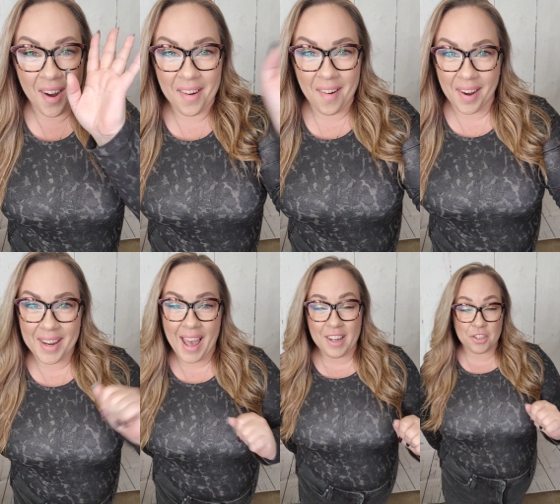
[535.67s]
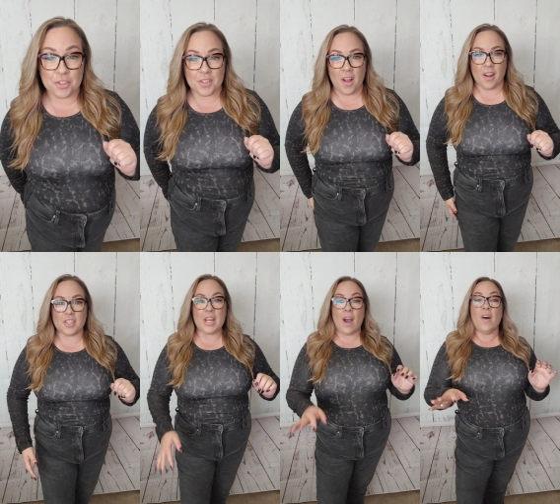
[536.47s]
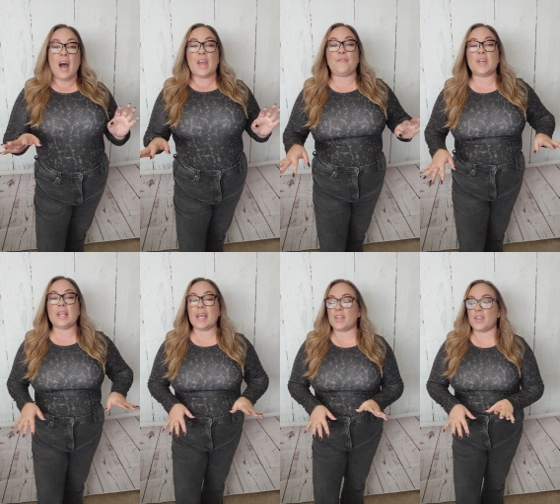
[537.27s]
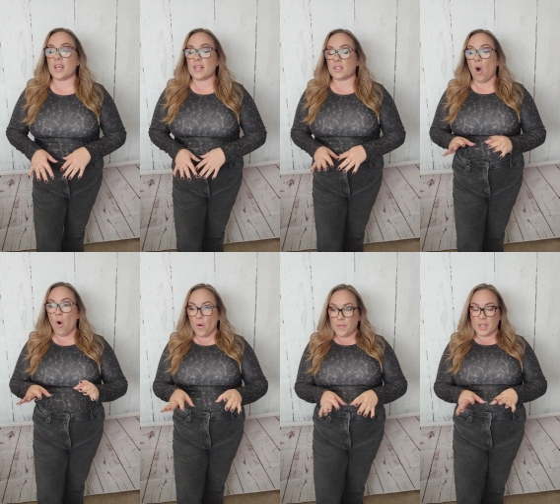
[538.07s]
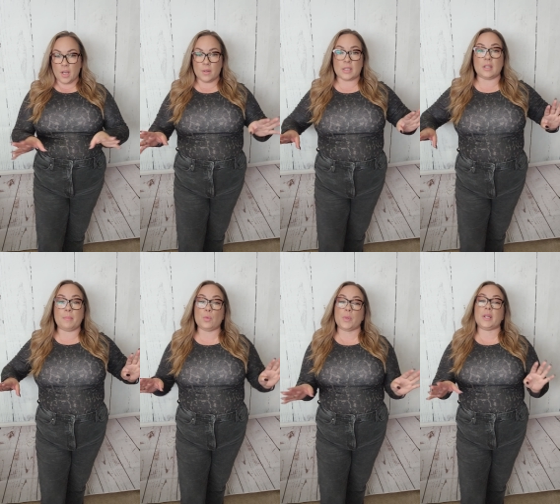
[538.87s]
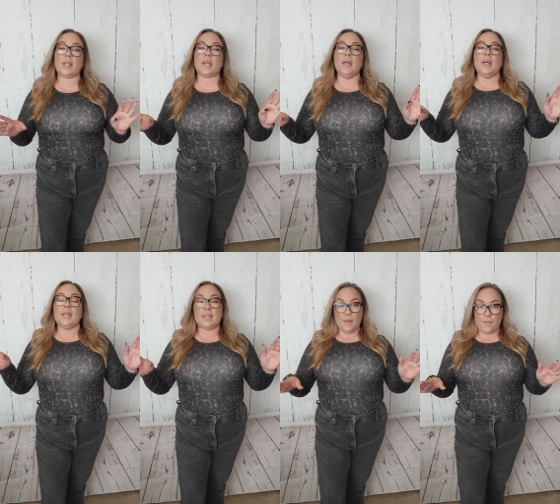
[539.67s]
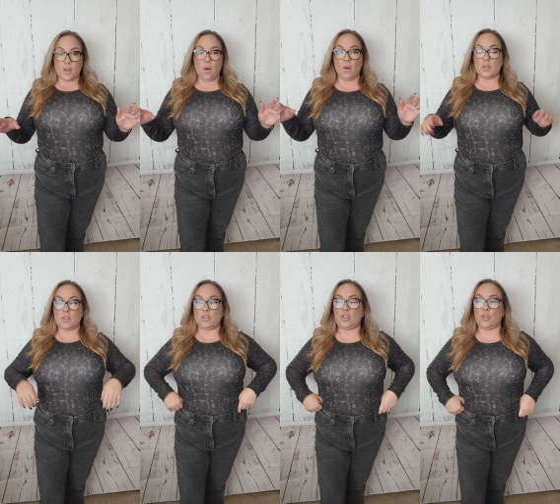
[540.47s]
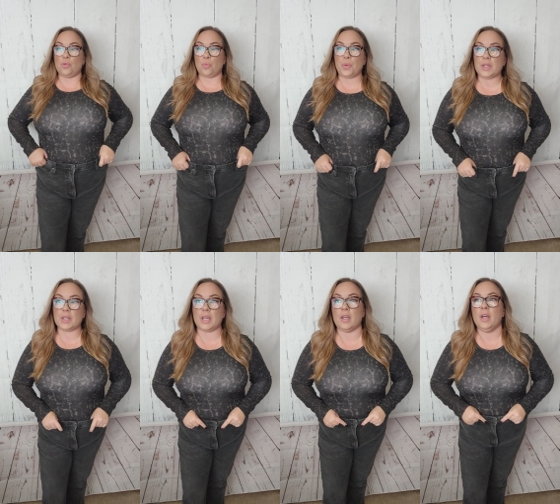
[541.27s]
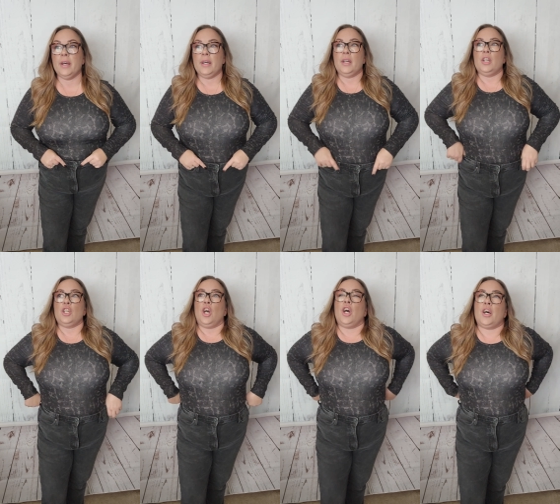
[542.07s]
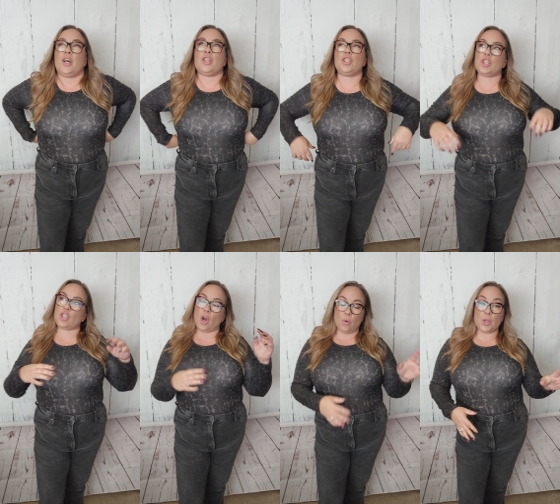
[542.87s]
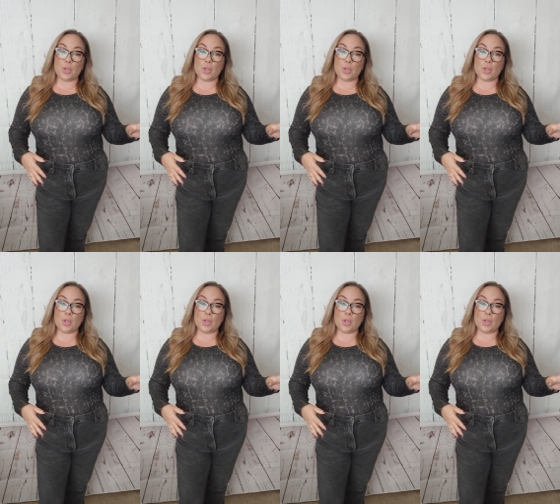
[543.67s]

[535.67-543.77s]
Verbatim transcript: All right, extra large. Now, I feel like this whole video is going to be really difficult to really show